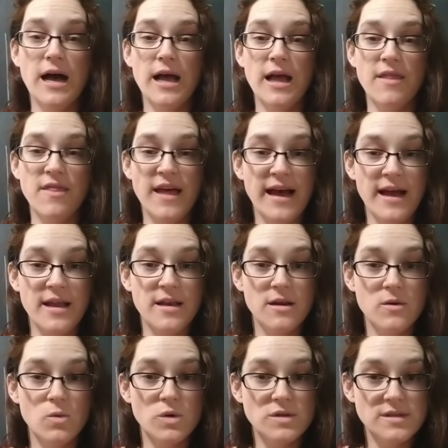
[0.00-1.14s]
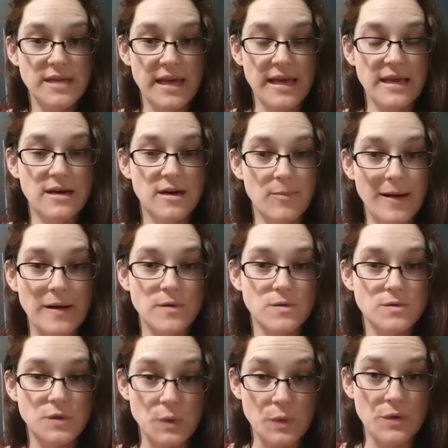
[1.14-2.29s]
And that will take
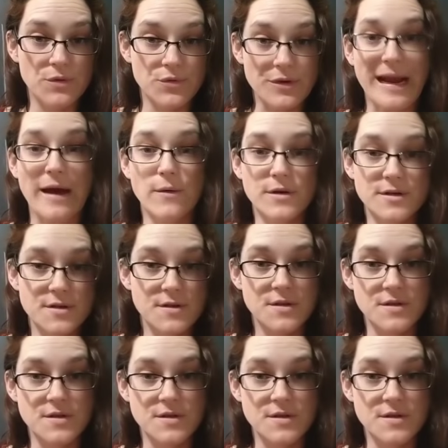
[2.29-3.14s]
about 2 to 3 hours